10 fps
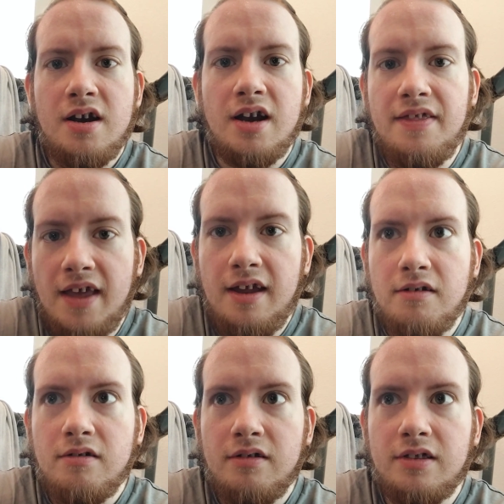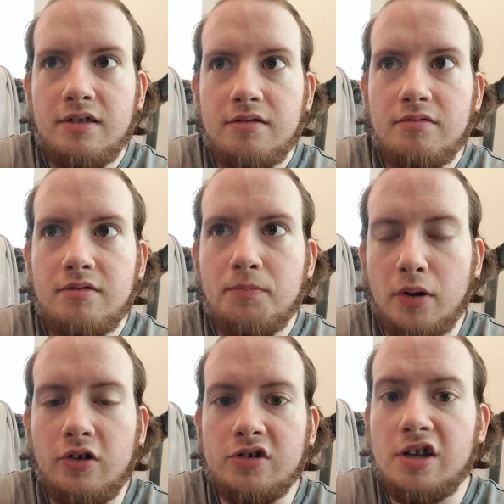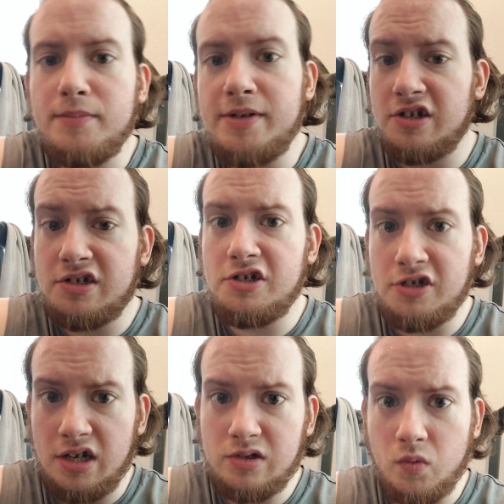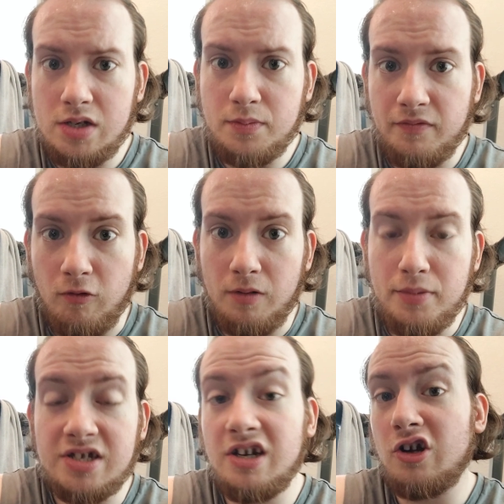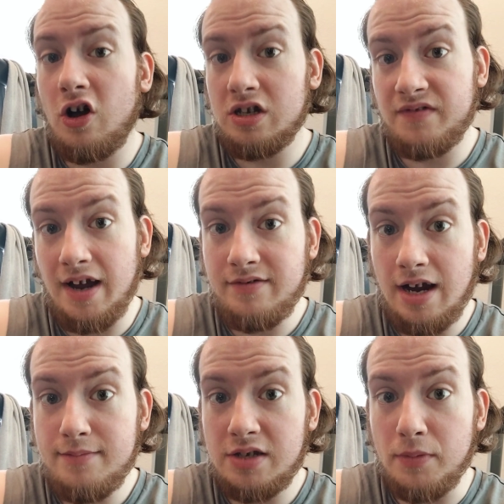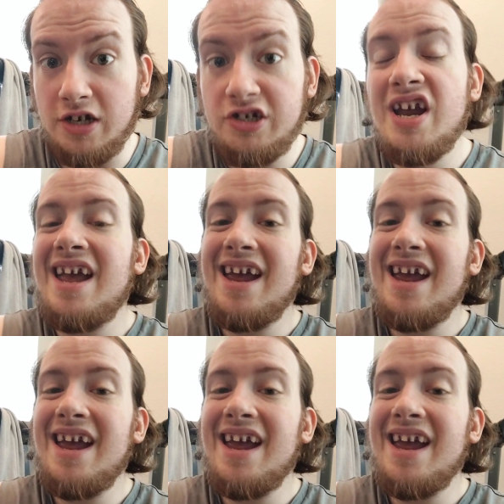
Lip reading: and then the burger's going to be just as shit as it was before, but it's going to cost 5 times as much,